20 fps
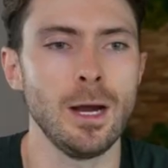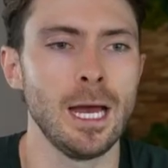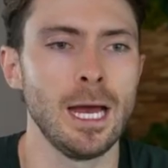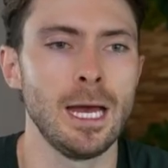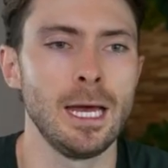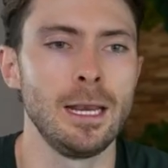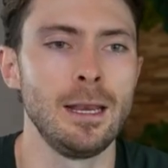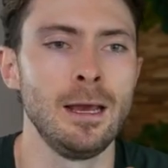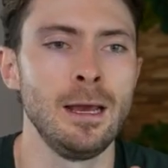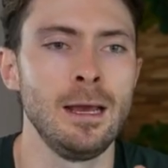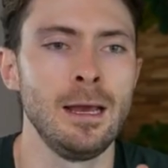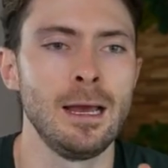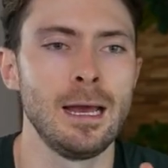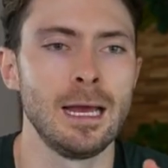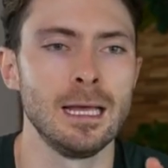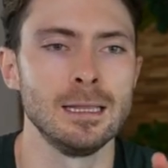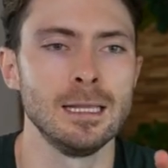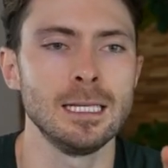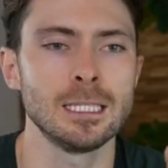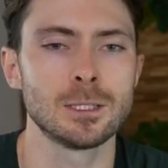ahead
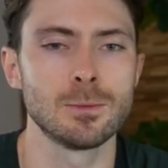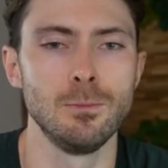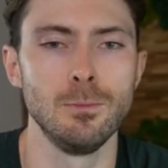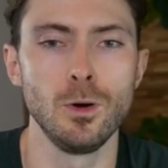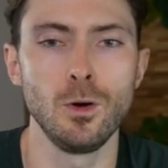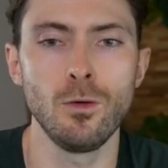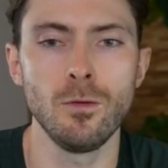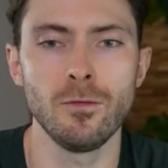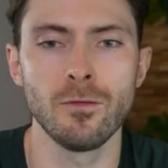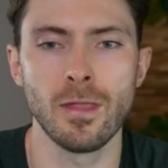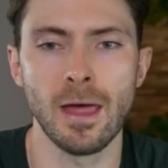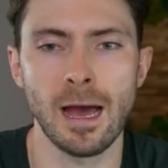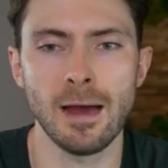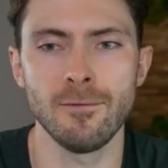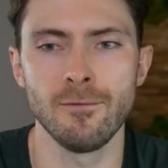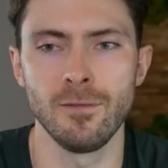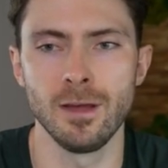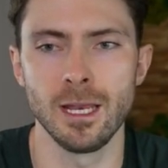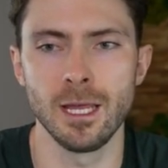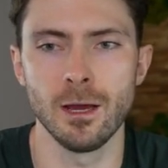and let's move
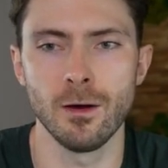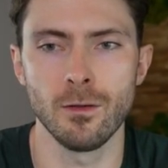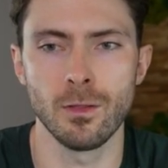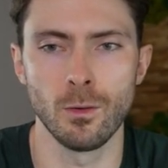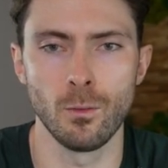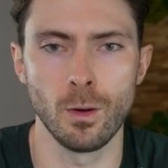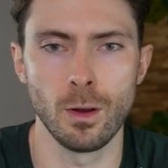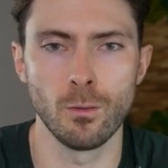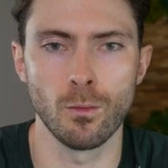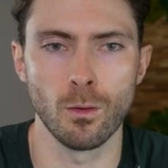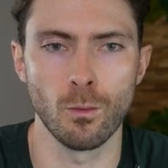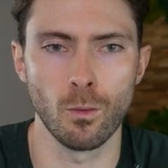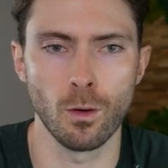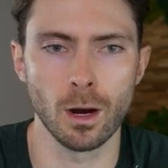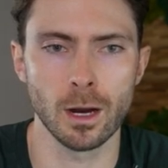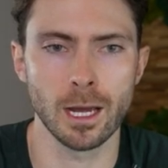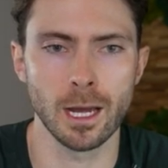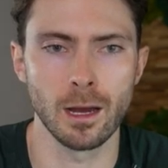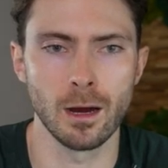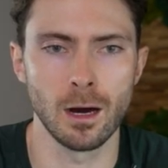that video that we were
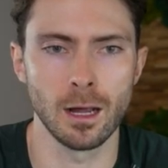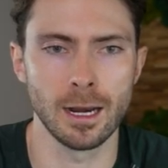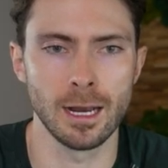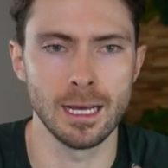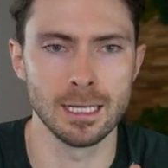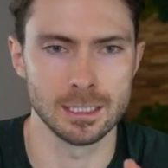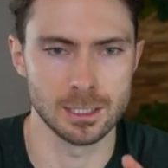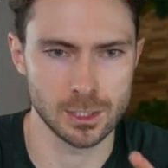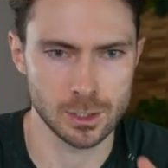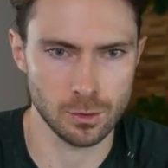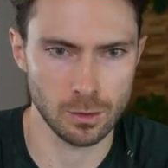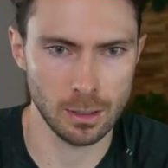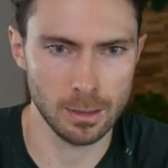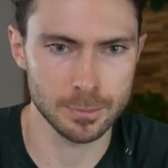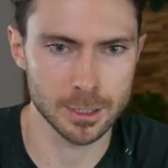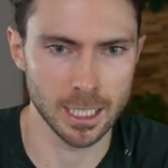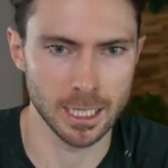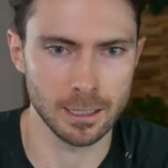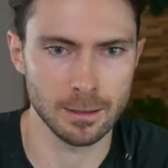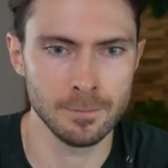working on and
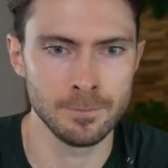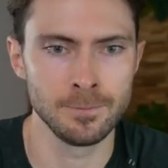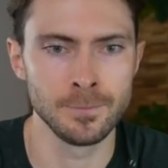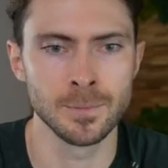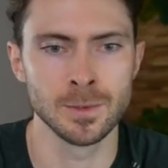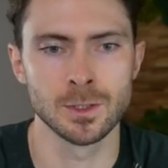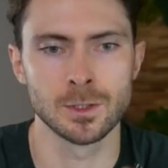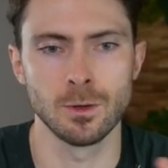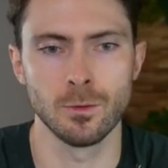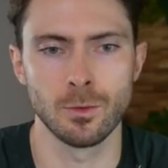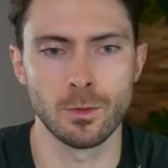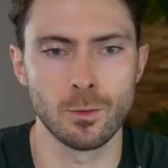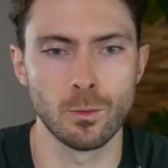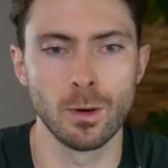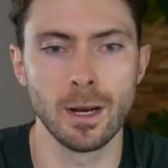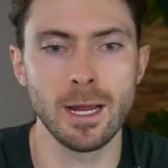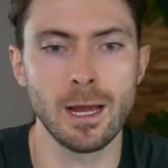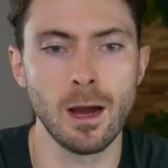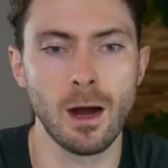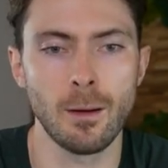scripting, so
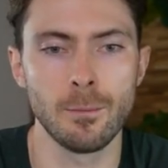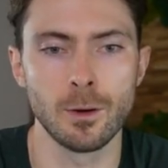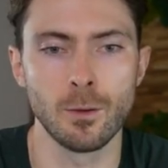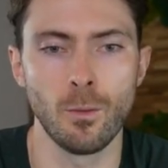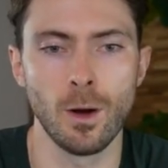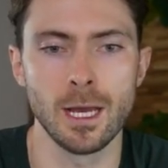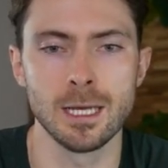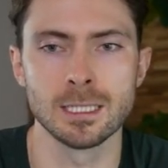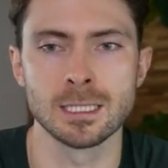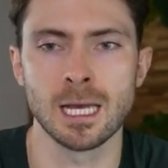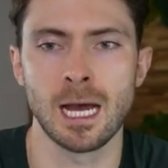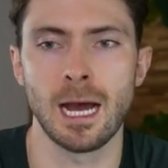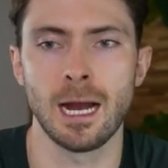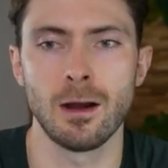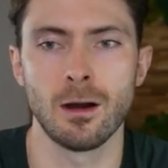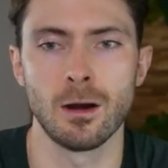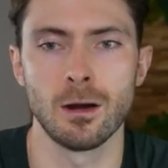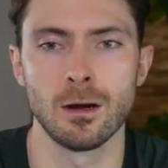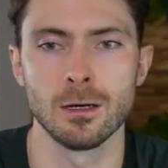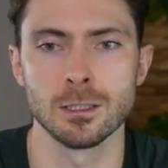3 common ways high
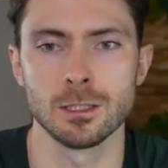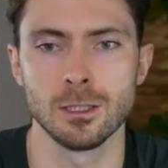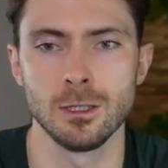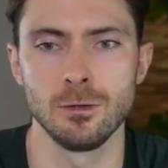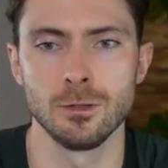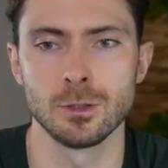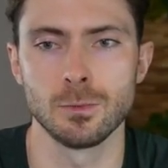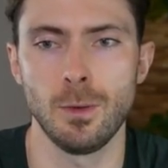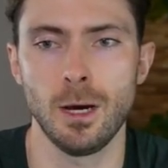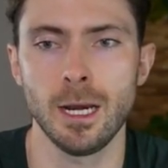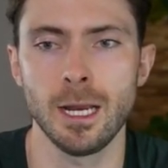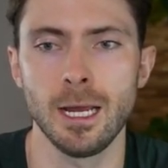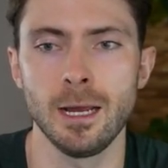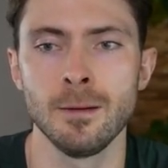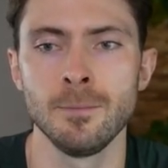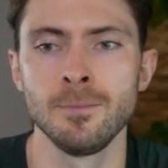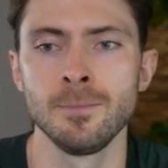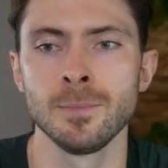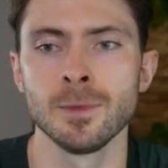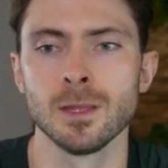earners lose money,
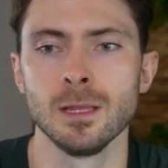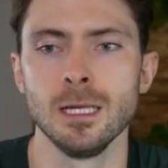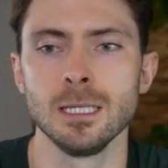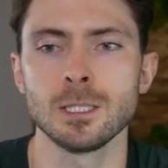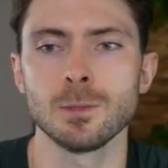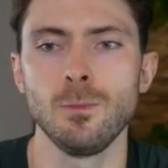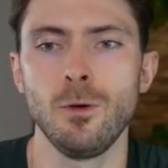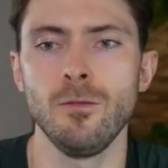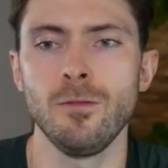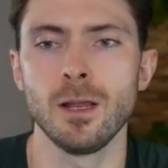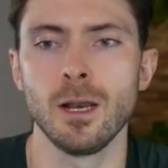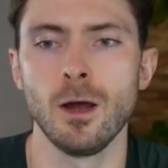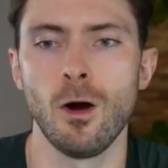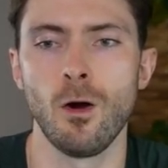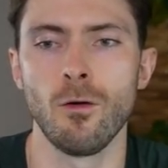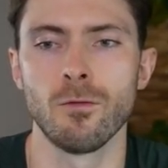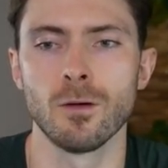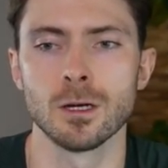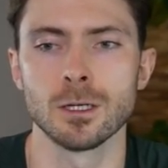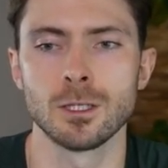let's move it
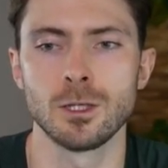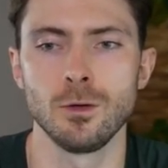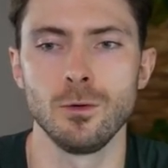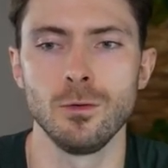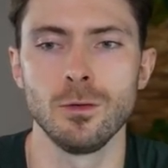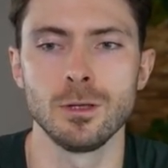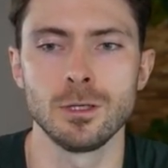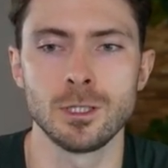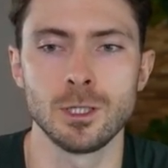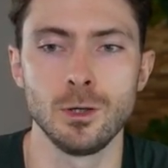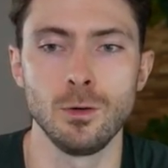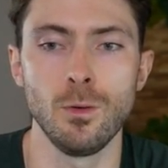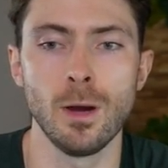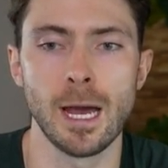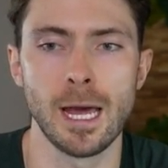over to the to